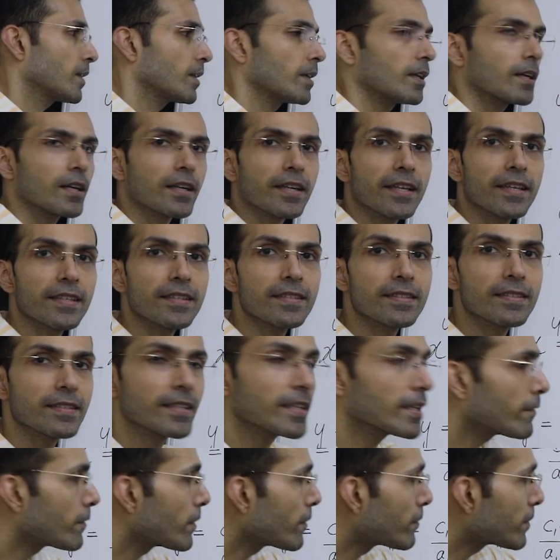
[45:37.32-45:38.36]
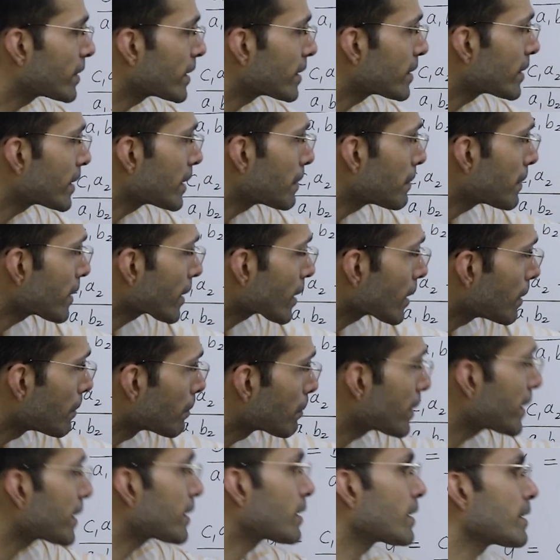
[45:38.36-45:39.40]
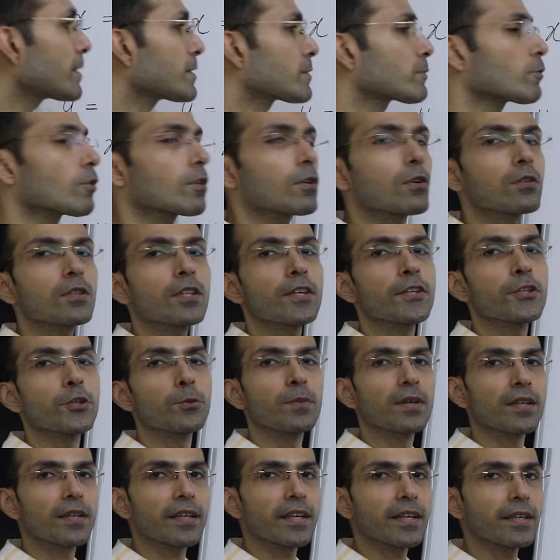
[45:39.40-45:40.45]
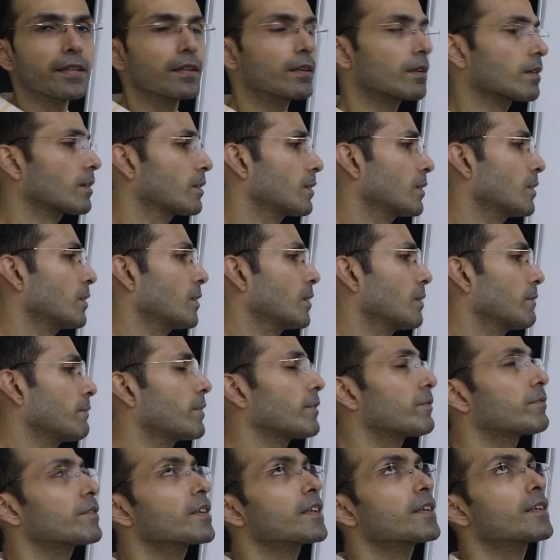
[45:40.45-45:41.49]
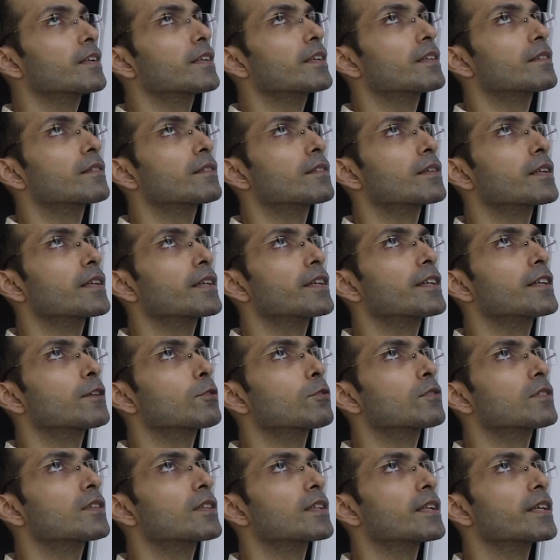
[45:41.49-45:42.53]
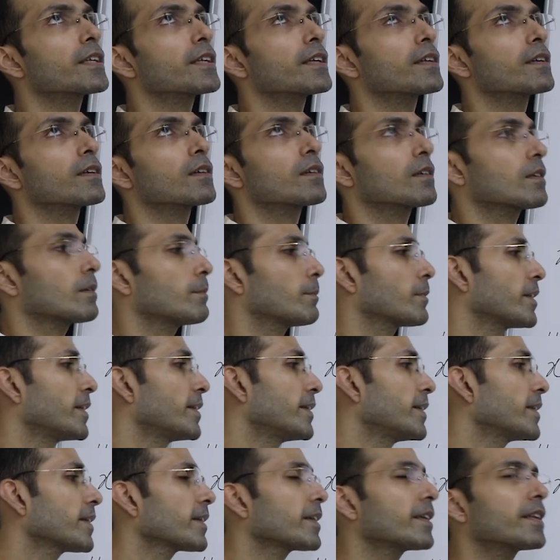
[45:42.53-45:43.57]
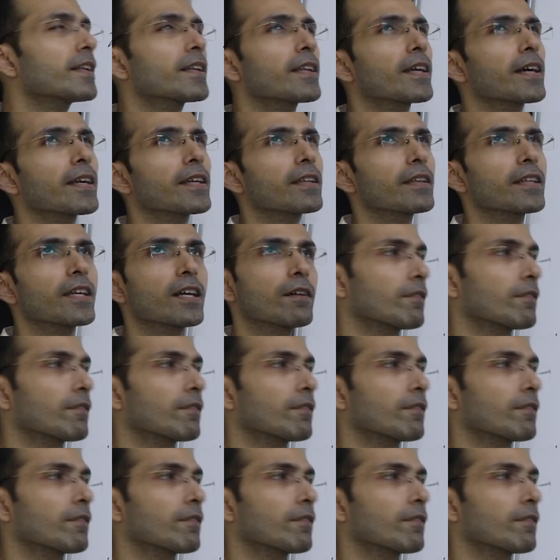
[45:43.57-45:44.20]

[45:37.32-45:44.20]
Again see, 53 may completely swallow the numerator. 53 into 3 ending in 9, yeah,